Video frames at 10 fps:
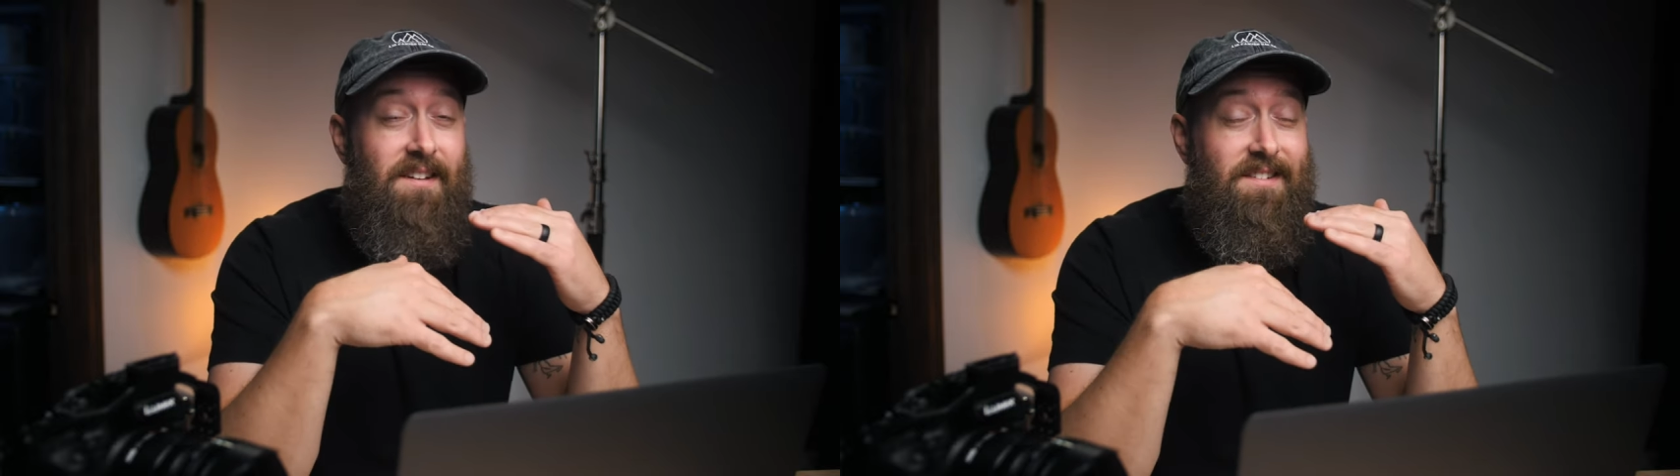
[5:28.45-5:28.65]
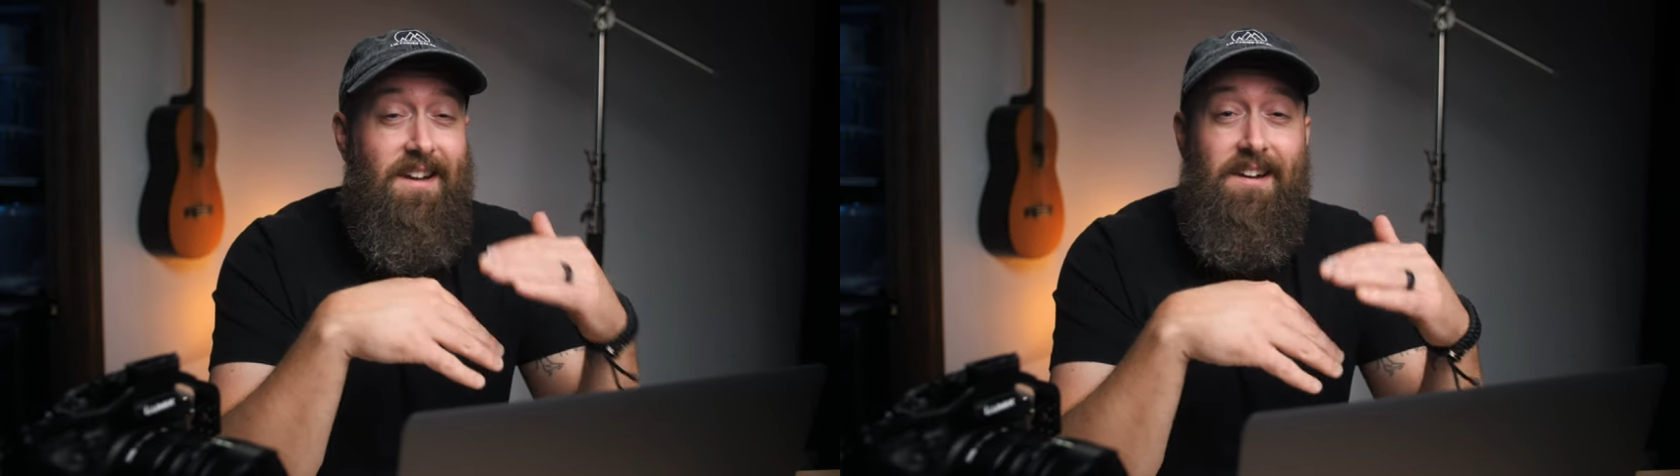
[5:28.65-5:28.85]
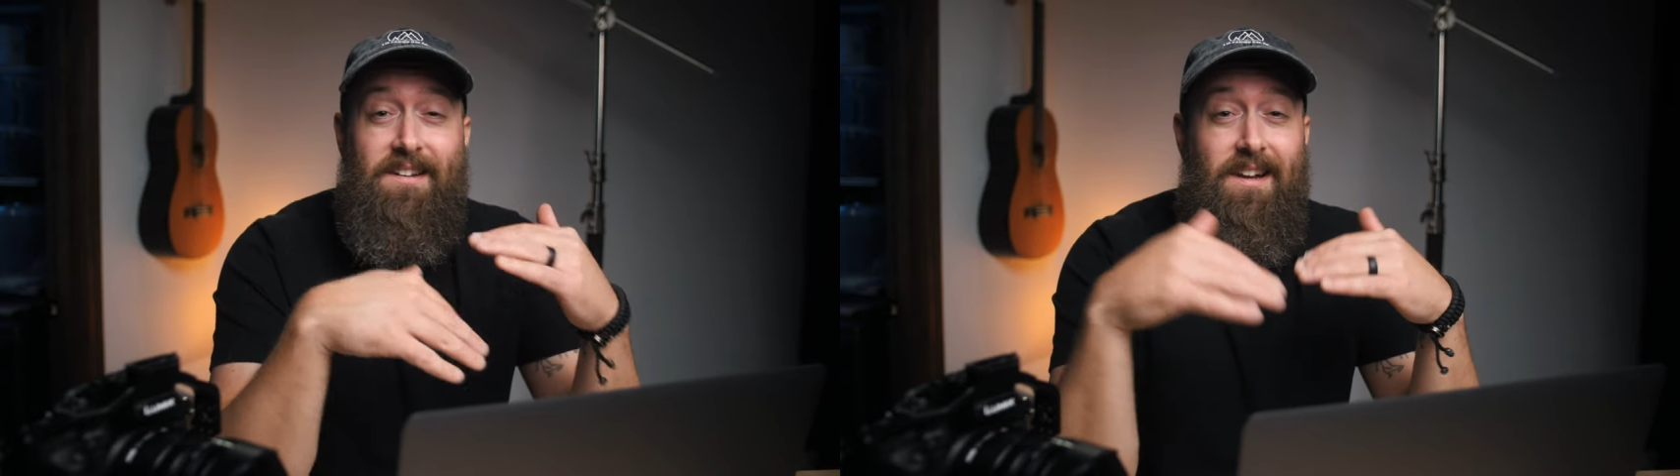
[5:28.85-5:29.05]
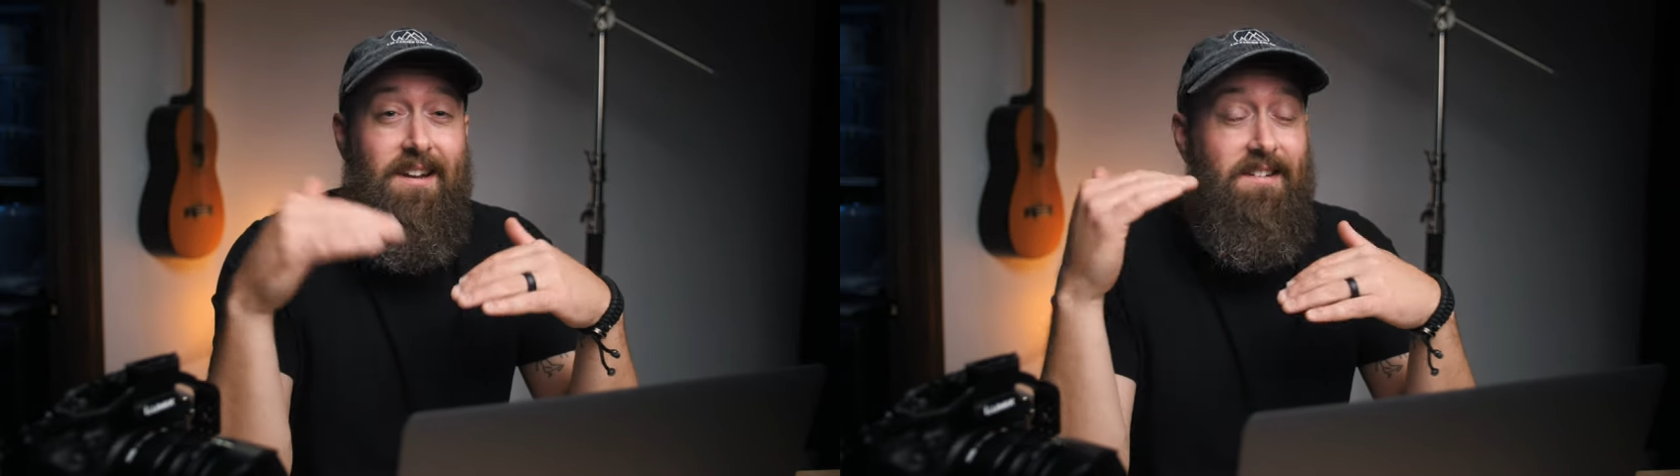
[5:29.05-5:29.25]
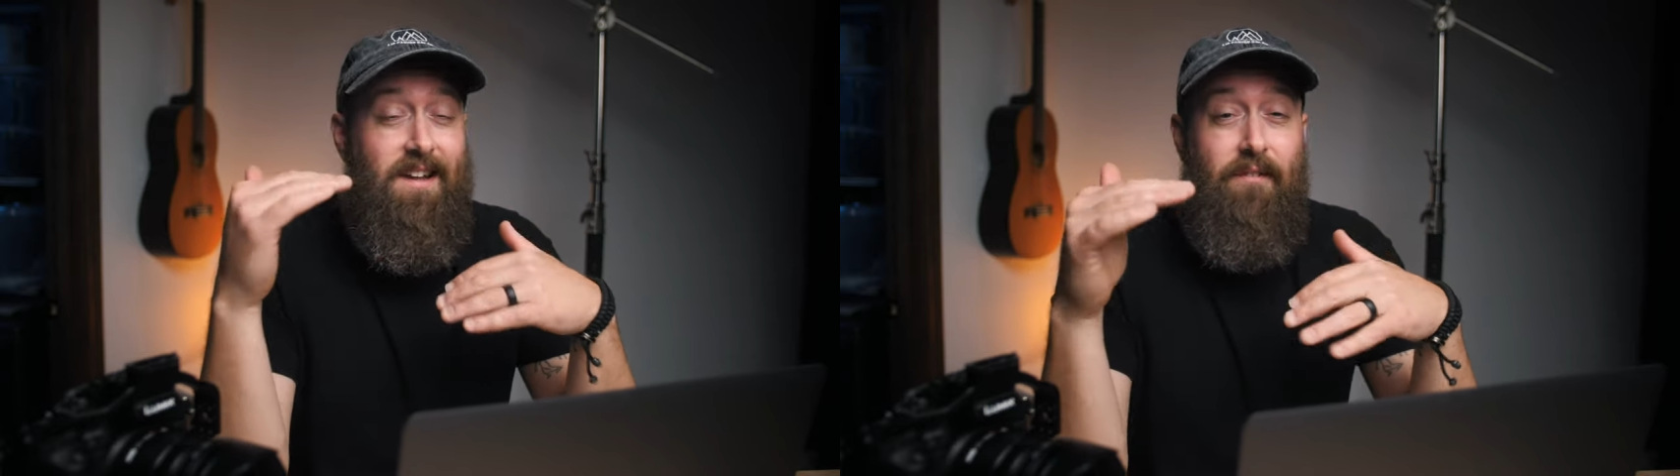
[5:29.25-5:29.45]
sixty
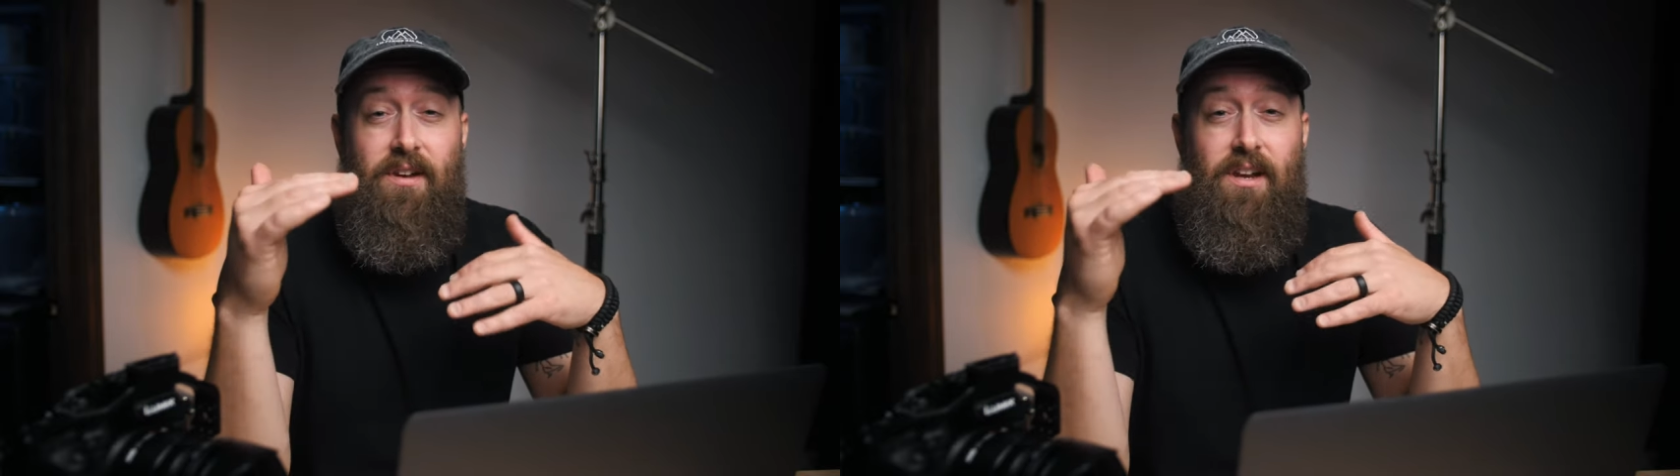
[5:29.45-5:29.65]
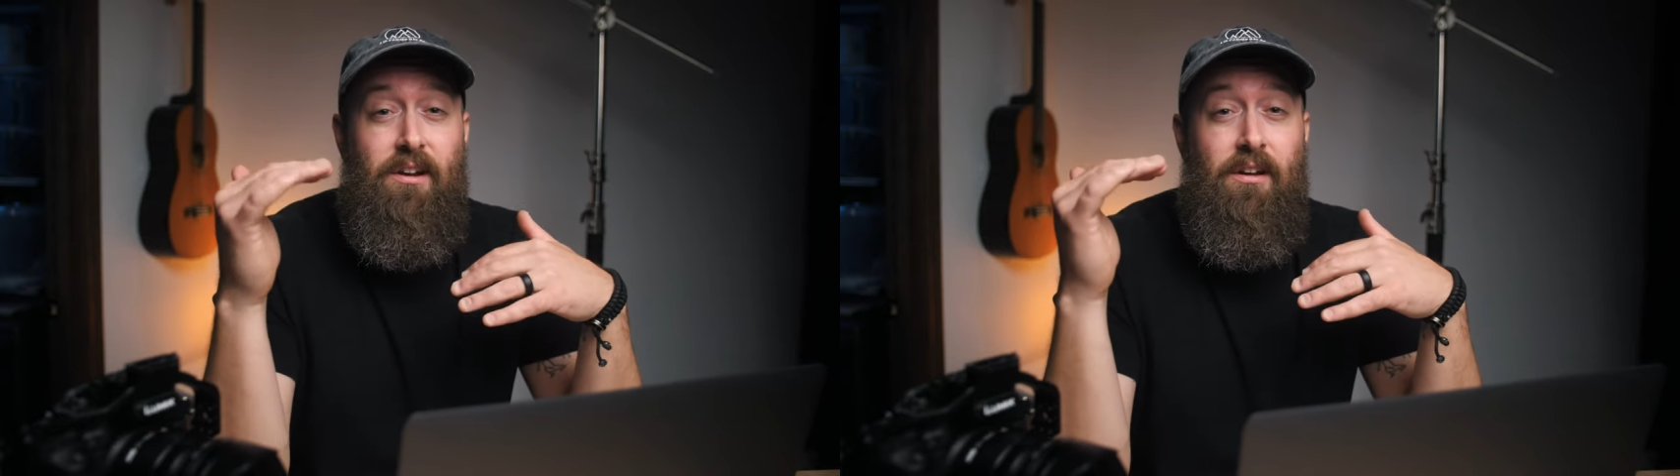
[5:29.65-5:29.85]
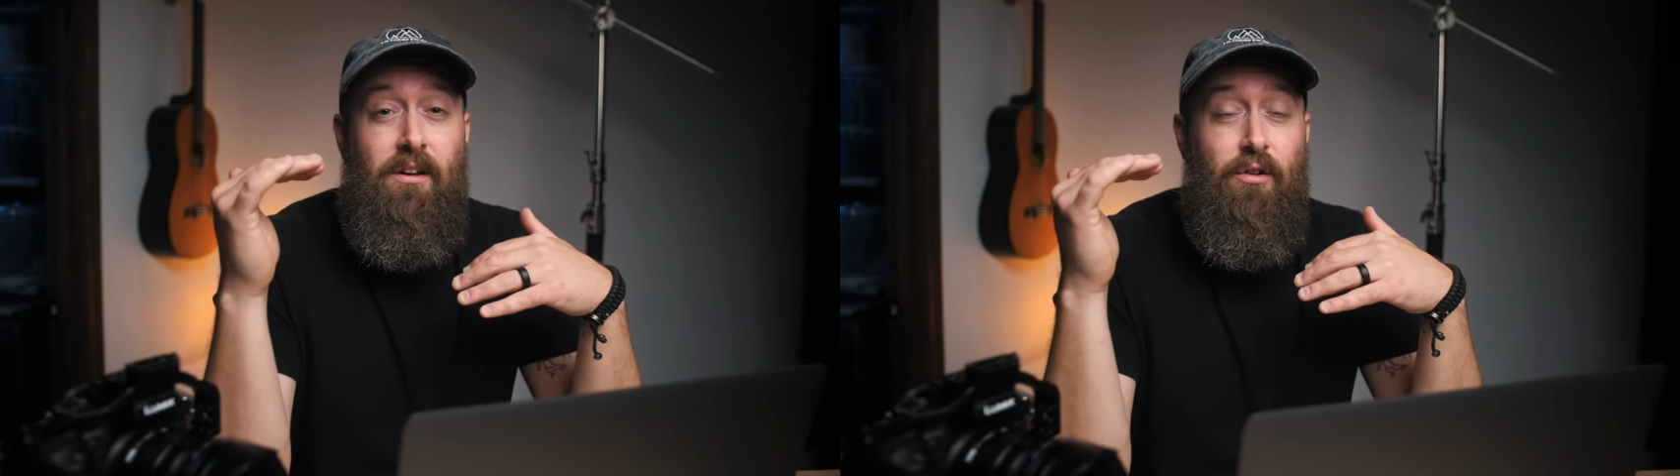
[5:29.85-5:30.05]
to seventy